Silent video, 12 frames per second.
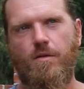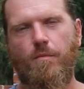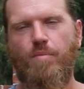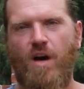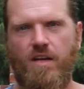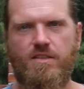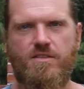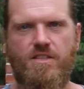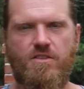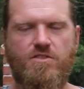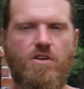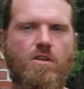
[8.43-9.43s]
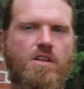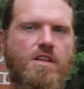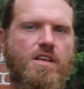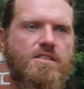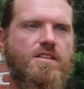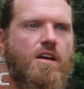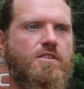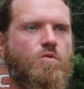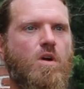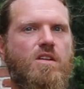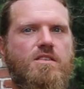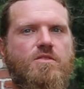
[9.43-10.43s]
pondless install on this, as
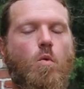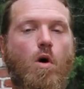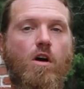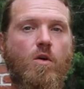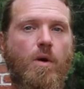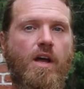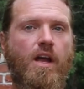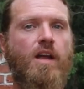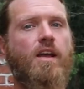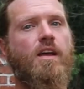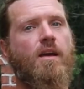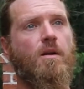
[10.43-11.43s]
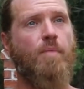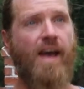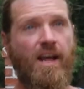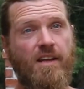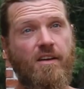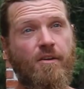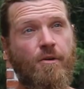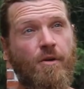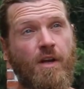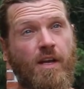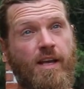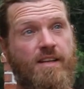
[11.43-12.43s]
well as a walkway and a patio
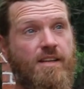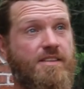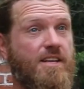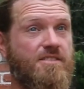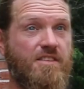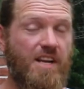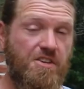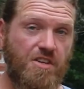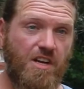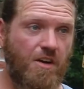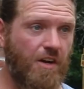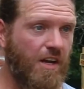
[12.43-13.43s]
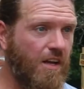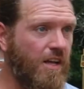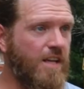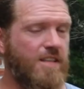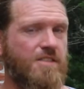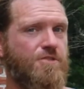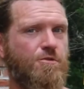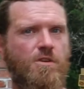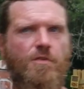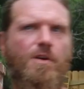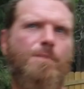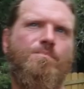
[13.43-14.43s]
and a destination area. Sort
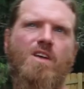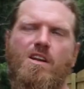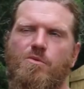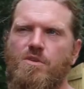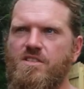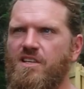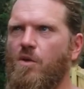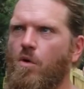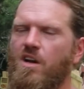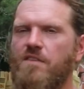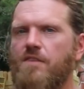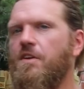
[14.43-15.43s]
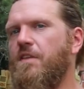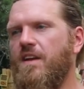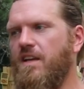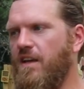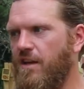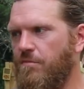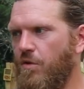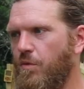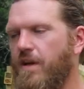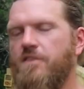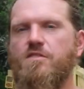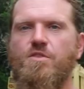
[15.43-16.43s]
of a, I don't want to say one of everything again, but we
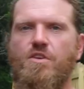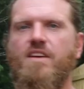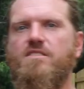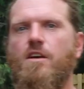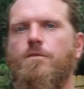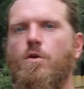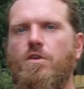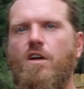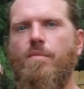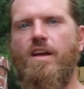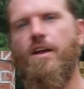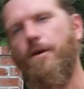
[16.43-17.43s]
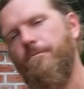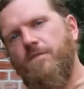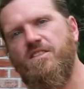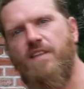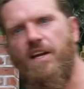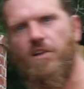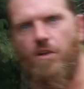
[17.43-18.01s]
got some unique stuff going on back here. Let's take a